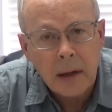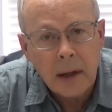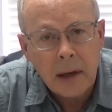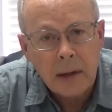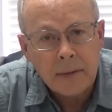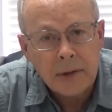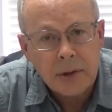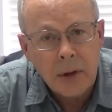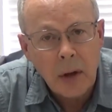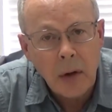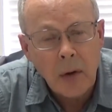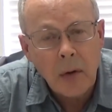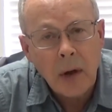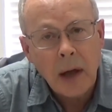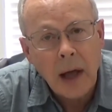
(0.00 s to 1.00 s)
And if
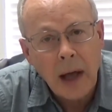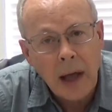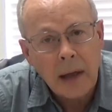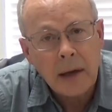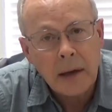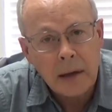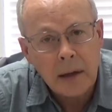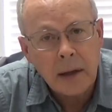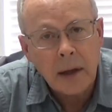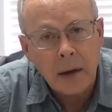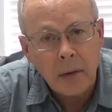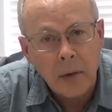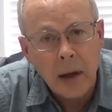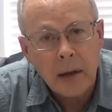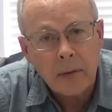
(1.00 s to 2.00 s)
so, I need to
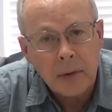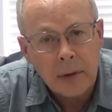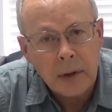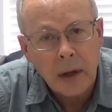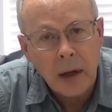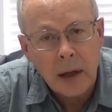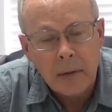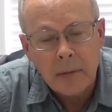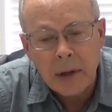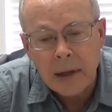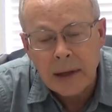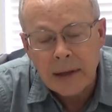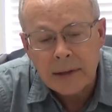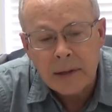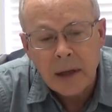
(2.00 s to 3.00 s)
get right with God,
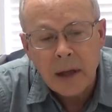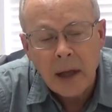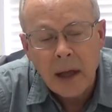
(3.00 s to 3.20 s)
because